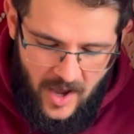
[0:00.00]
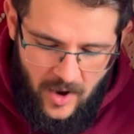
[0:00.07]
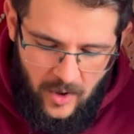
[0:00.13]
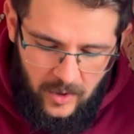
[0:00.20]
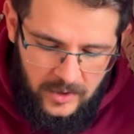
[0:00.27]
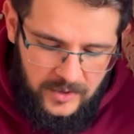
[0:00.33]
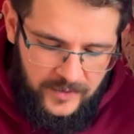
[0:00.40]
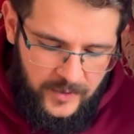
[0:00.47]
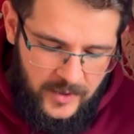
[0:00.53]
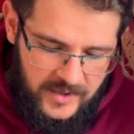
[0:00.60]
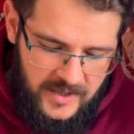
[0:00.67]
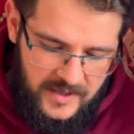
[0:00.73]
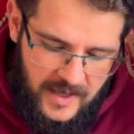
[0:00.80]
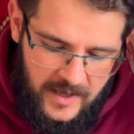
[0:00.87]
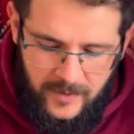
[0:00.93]
Old
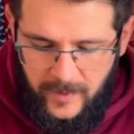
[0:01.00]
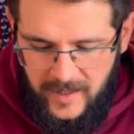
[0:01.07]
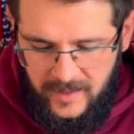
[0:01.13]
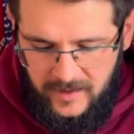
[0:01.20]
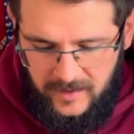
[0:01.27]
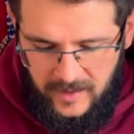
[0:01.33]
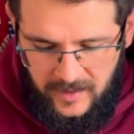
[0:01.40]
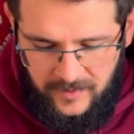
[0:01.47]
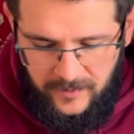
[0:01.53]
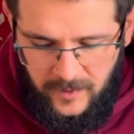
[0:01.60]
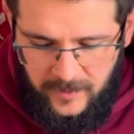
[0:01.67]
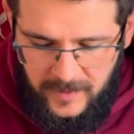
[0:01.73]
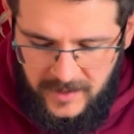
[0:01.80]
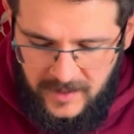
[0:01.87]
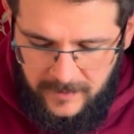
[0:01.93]
forces are awakening,
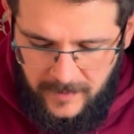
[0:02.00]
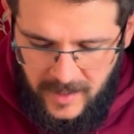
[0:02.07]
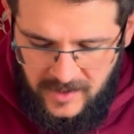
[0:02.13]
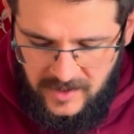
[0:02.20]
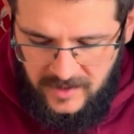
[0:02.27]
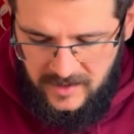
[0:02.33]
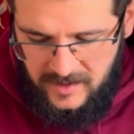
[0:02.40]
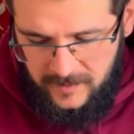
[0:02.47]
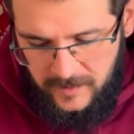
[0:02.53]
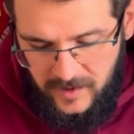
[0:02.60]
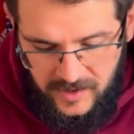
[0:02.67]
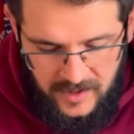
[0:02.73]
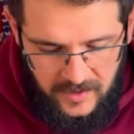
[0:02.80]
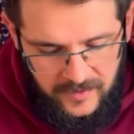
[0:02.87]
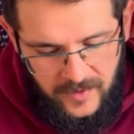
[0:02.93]
forbidden magic is
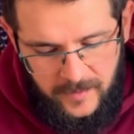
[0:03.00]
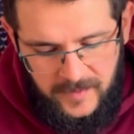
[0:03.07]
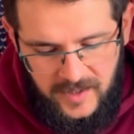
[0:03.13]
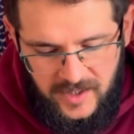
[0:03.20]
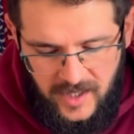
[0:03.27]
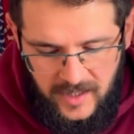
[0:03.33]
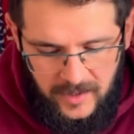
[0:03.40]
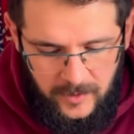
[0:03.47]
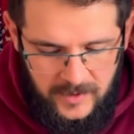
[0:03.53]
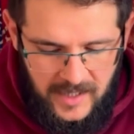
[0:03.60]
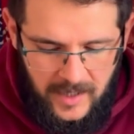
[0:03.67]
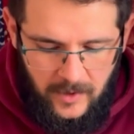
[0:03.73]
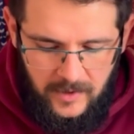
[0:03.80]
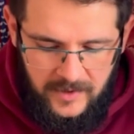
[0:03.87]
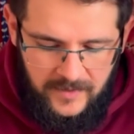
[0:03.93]
emerging from the shadows, and
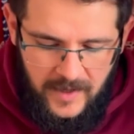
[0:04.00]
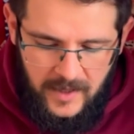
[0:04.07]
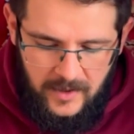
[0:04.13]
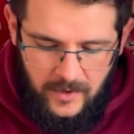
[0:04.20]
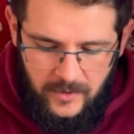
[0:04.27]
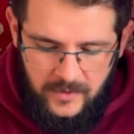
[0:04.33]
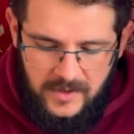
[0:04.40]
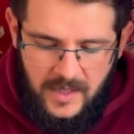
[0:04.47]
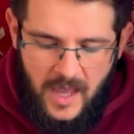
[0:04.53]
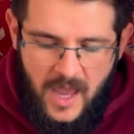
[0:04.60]
Olivia knows